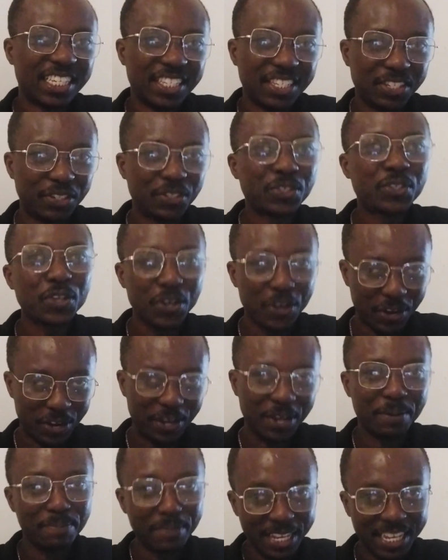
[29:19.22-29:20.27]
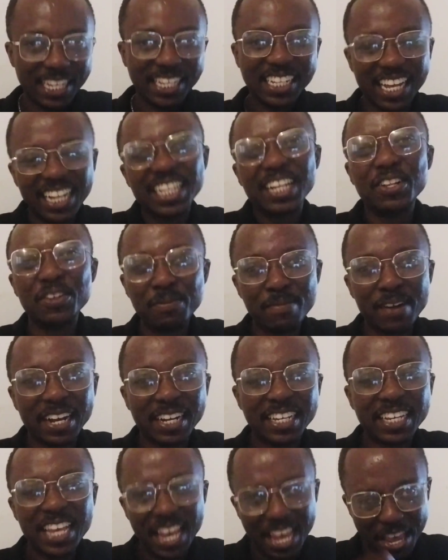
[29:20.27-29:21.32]
So, me, Daddy Lumba,
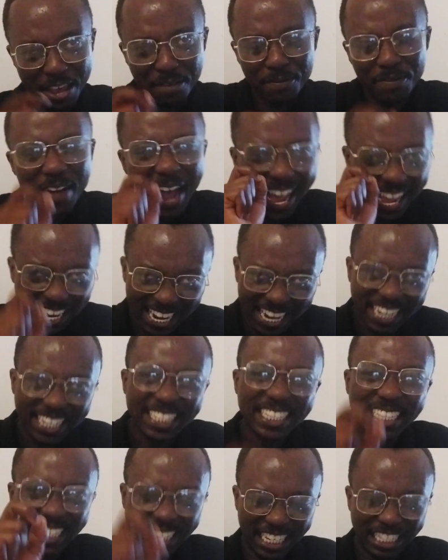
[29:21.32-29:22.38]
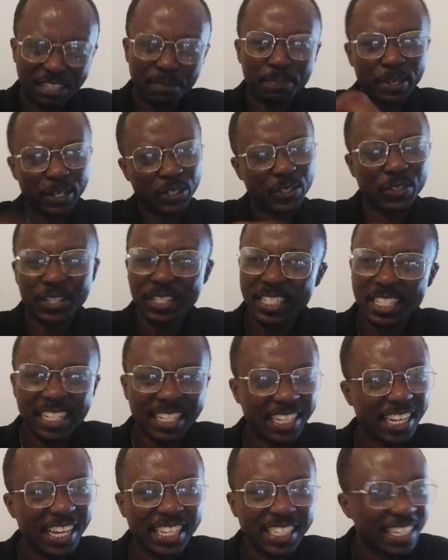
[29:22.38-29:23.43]
if I get this precious thing,
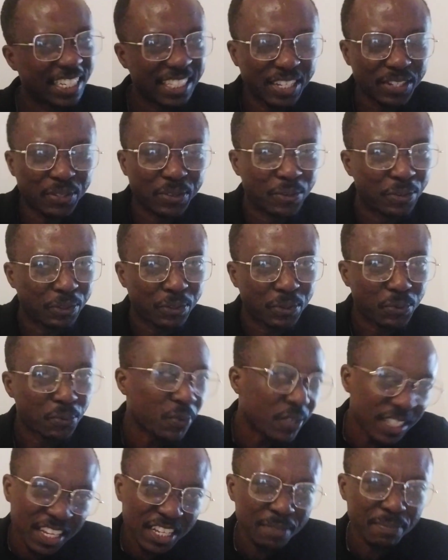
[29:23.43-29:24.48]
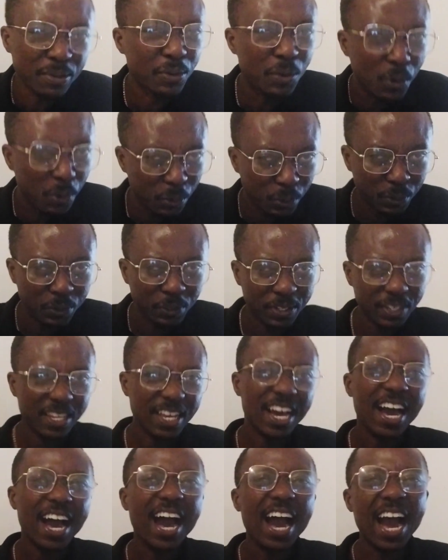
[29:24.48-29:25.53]
isn't it good? Won't it be good?
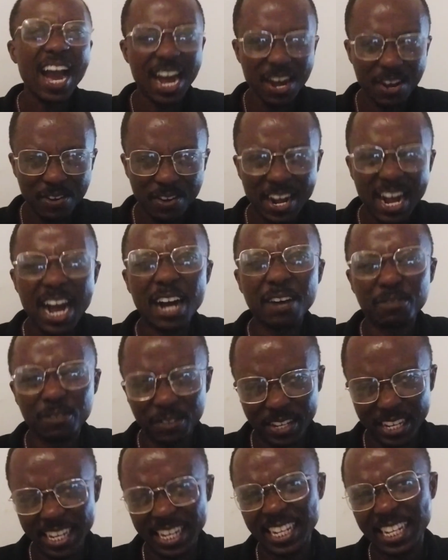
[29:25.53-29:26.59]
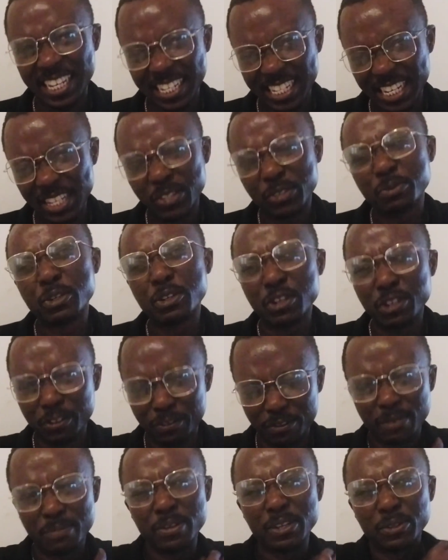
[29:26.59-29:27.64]
I'll have to get it. It'll be good for
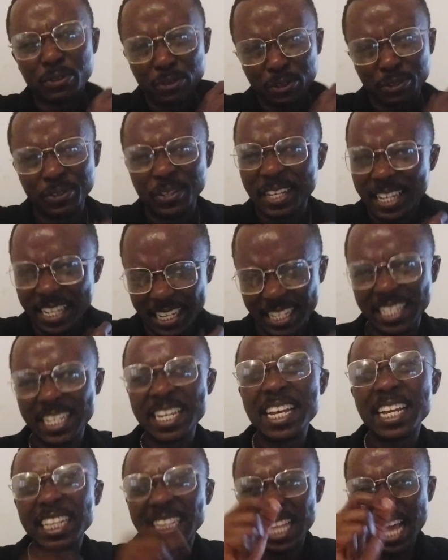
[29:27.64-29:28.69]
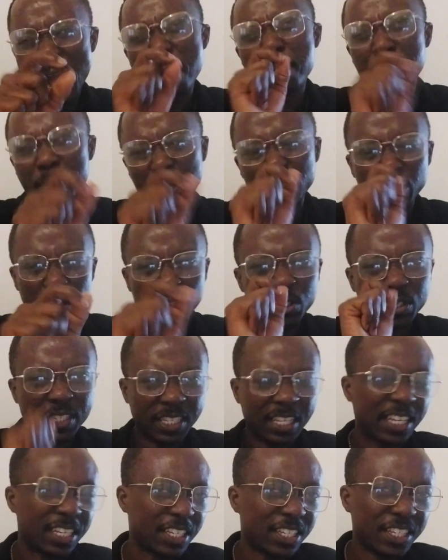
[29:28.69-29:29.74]
me to also get that precious thing.